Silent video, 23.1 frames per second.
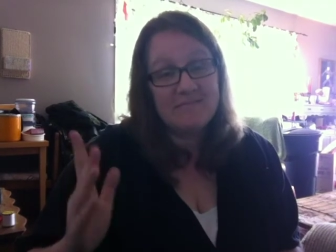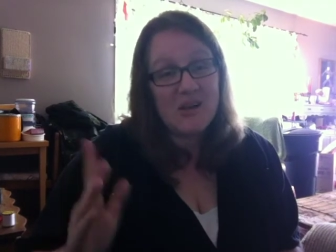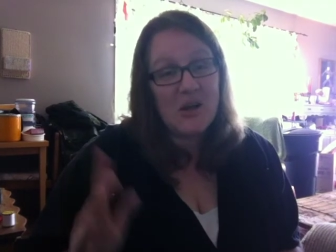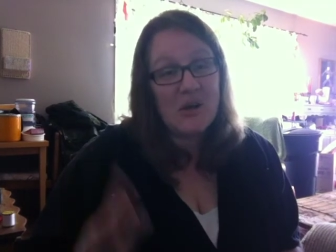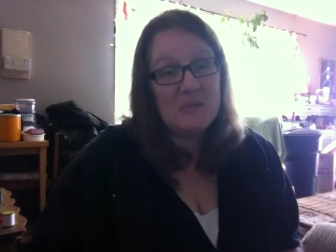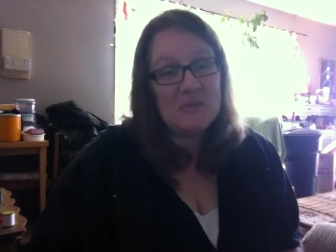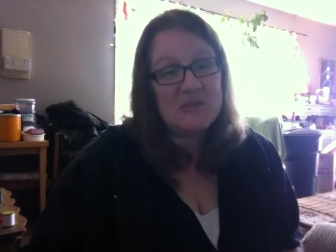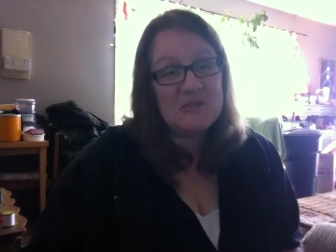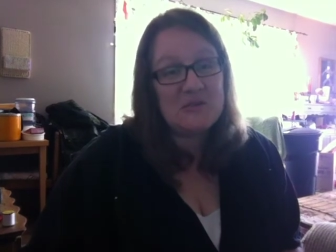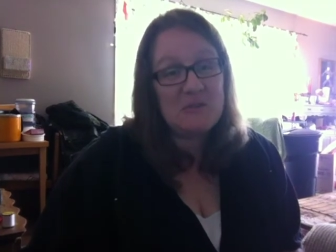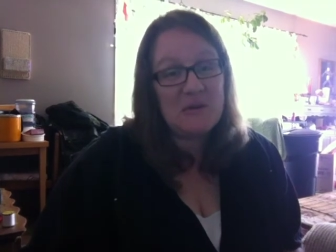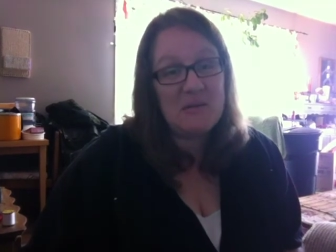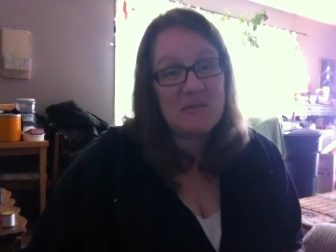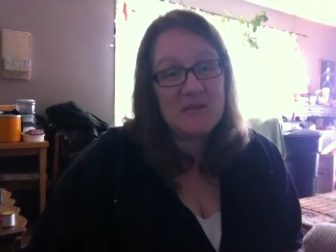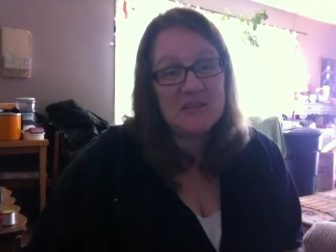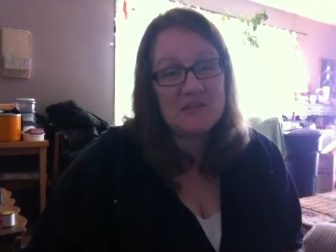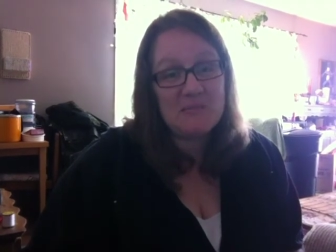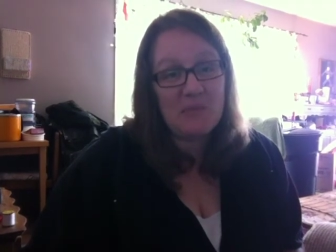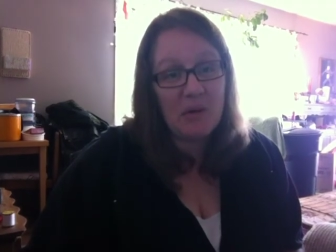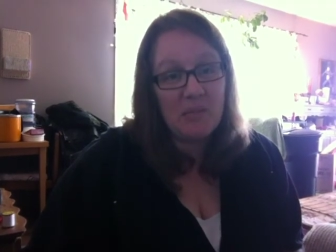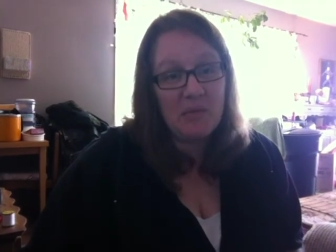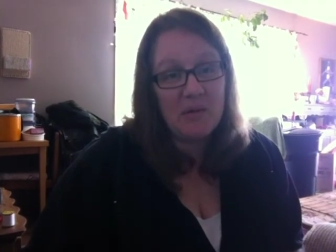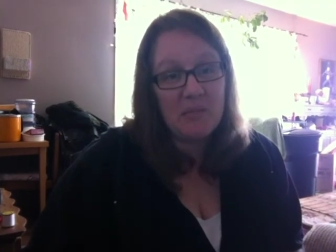almost 20
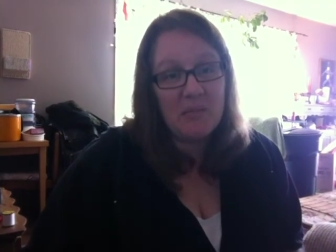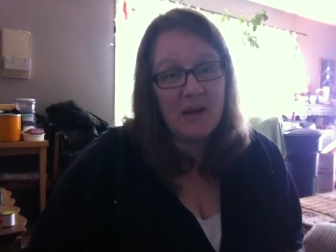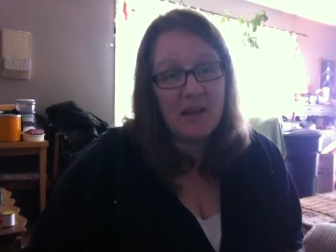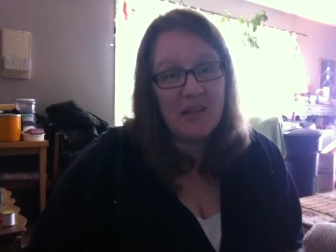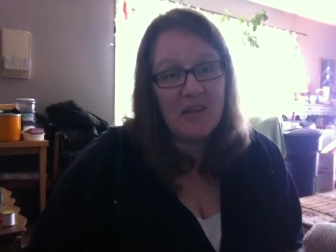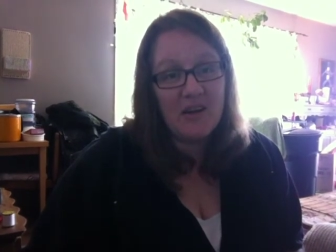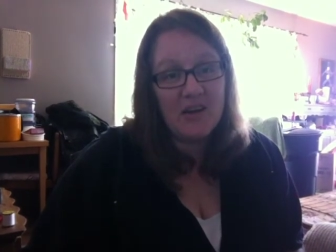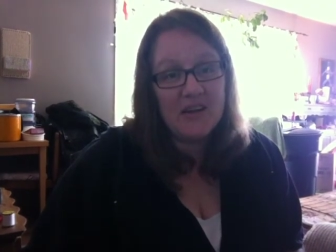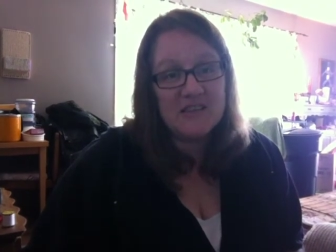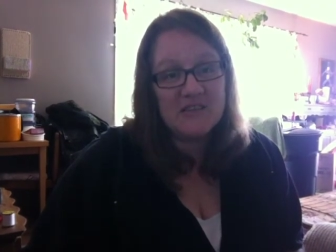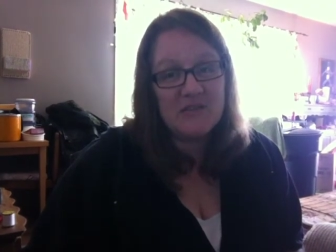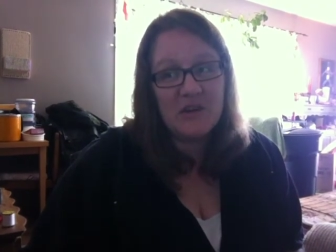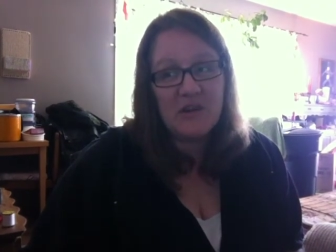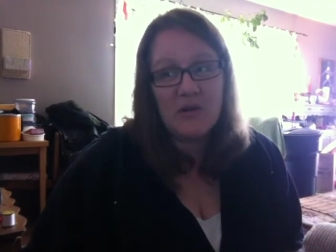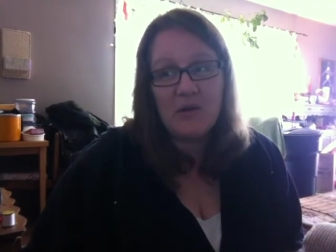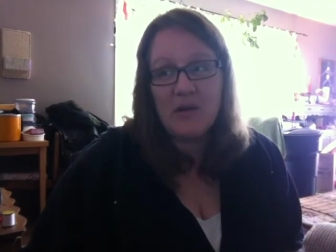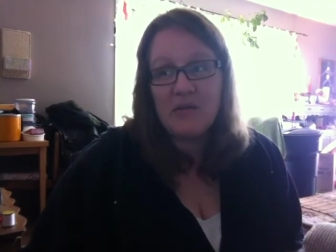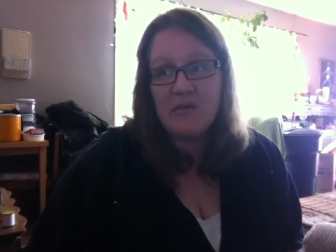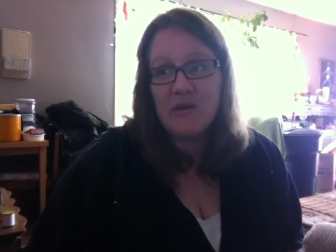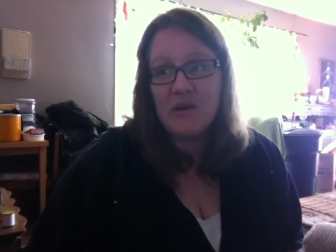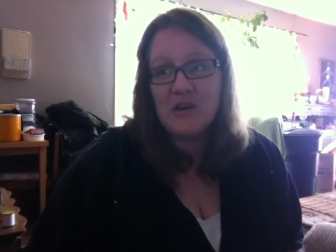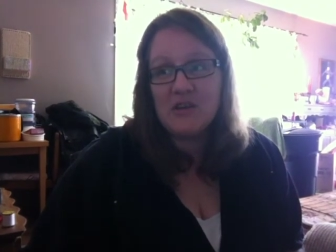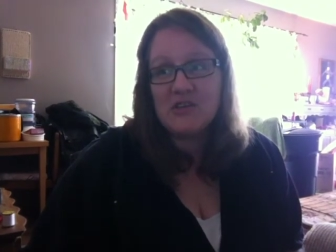minutes, probably my longest video
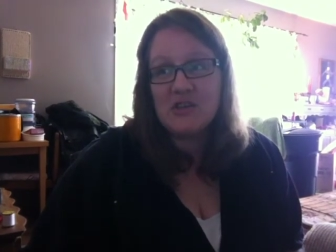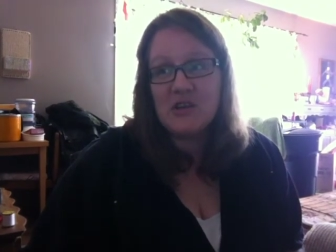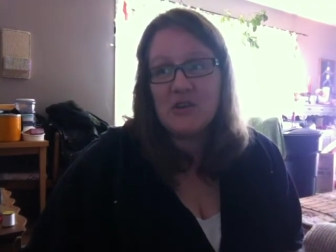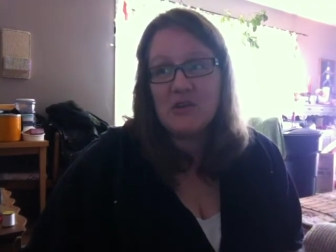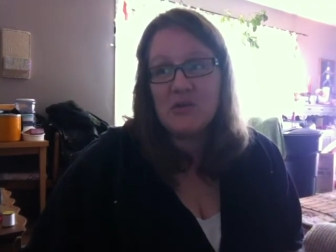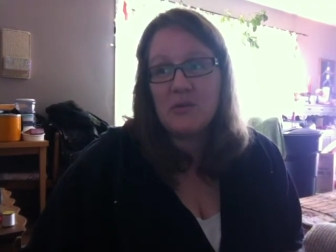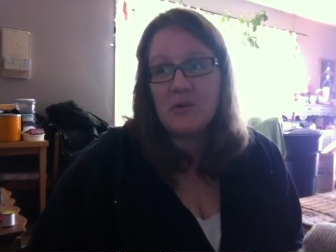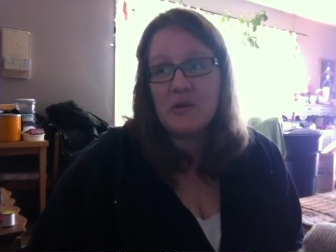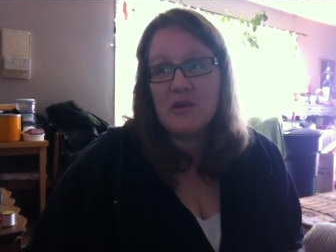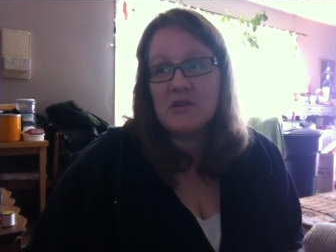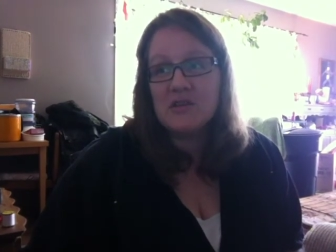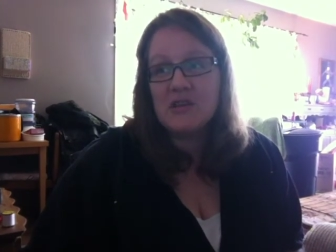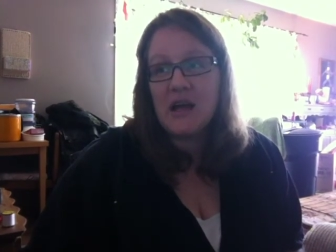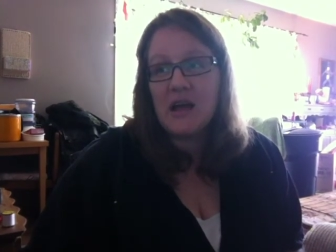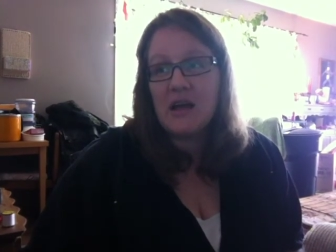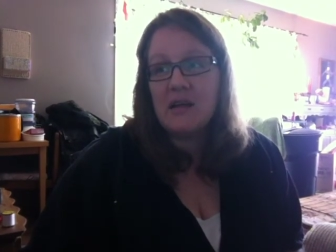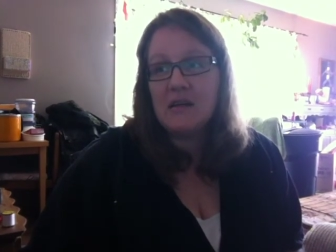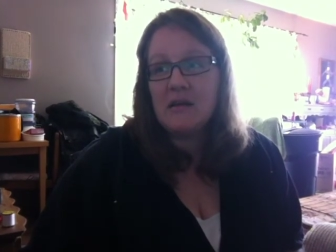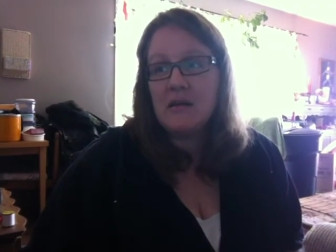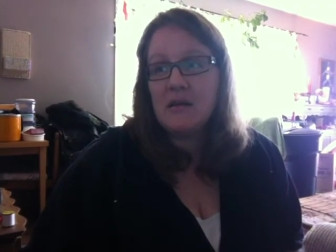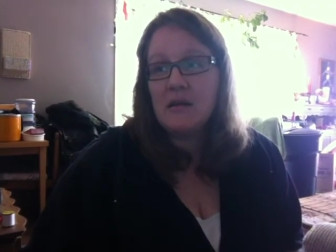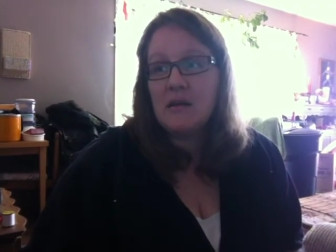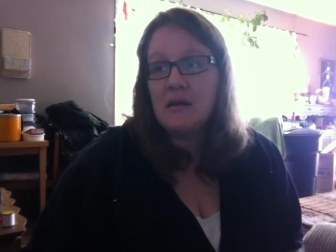ever on gender queer
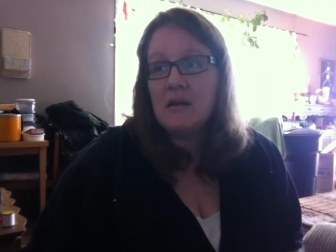chat.